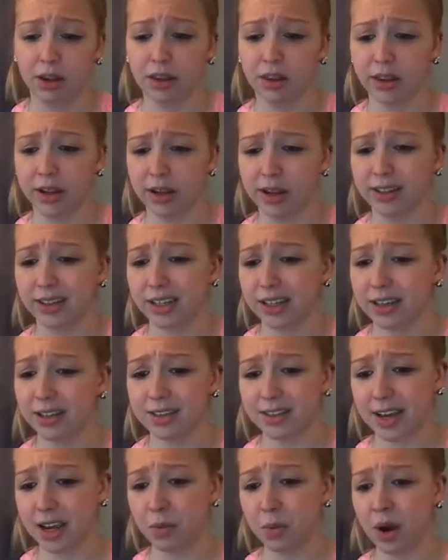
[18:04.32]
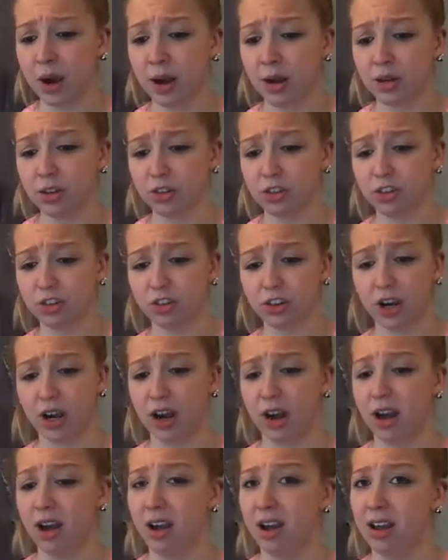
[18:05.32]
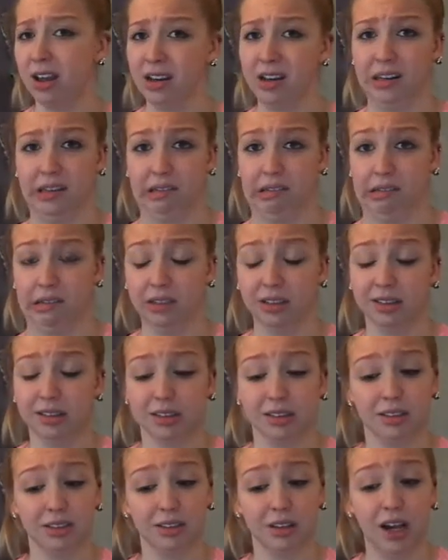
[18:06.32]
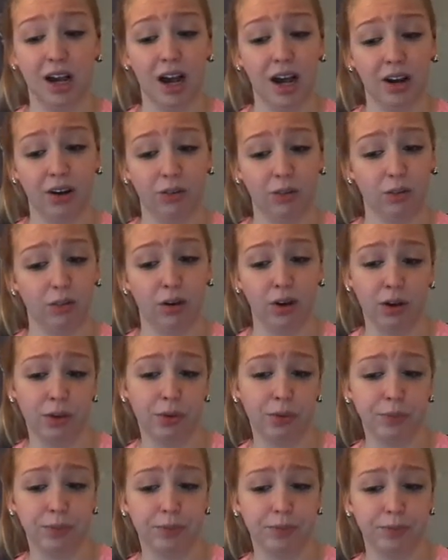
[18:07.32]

the kids I watch. I don't know.